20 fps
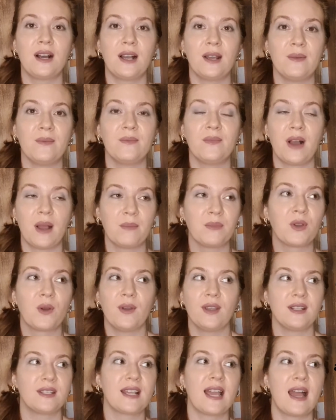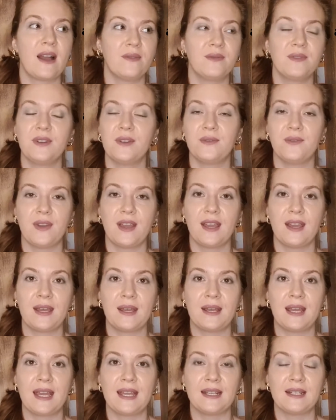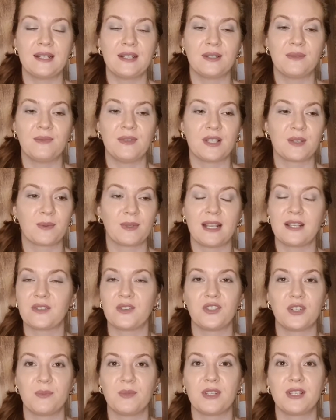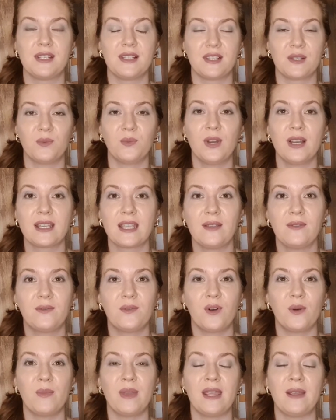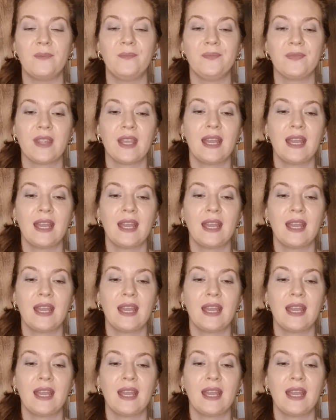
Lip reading: I'm going to have an affair and this relationship just isn't working for me,